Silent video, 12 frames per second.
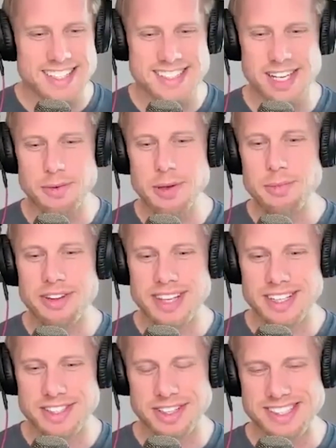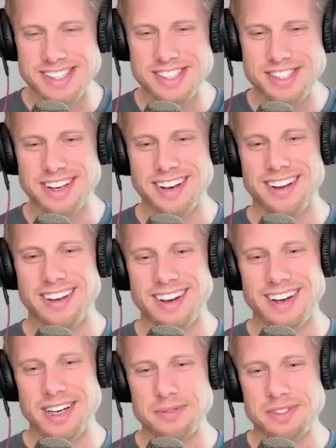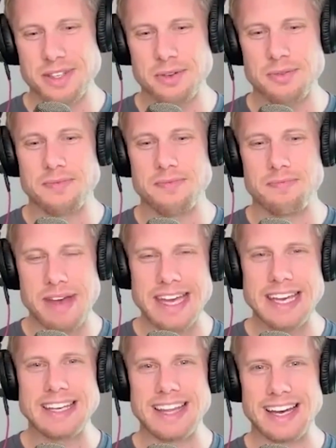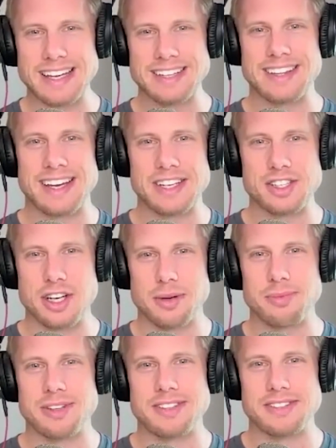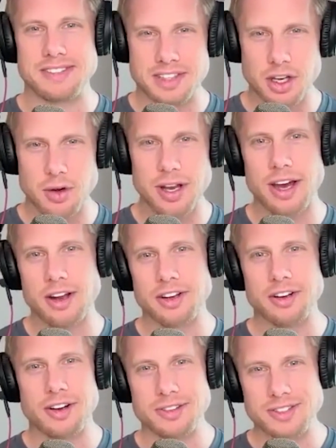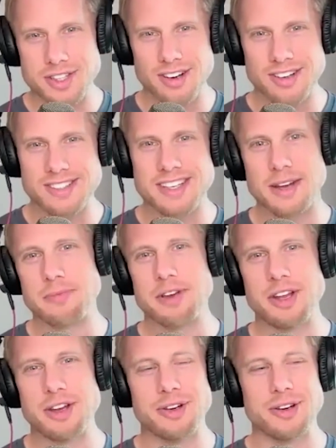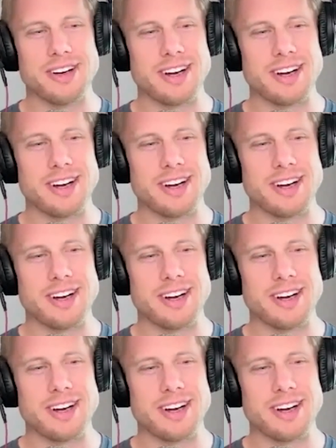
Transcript: tell me about that transition um, so making that that jump and going out on your own starting something new mm-hmm.